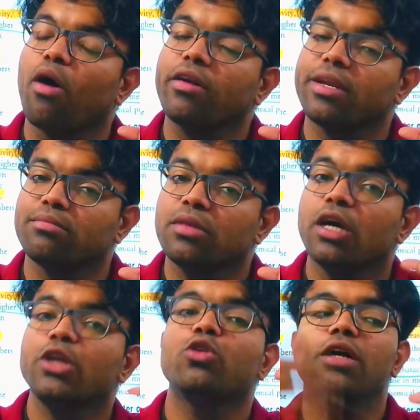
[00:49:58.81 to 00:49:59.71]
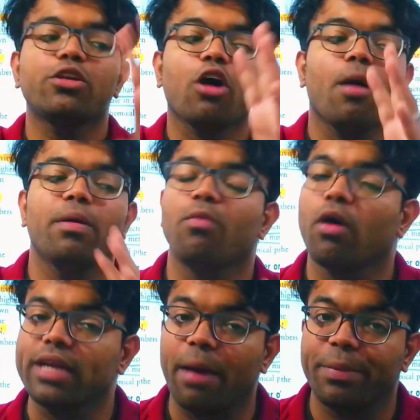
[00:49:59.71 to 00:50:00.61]
bottom to the top,
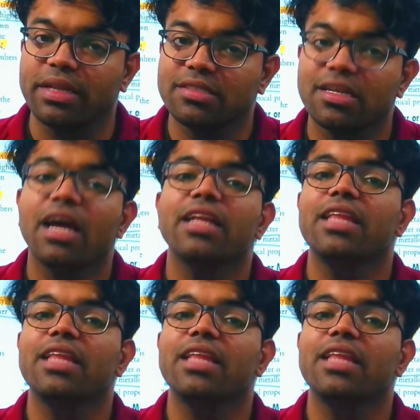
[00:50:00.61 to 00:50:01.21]
what happens?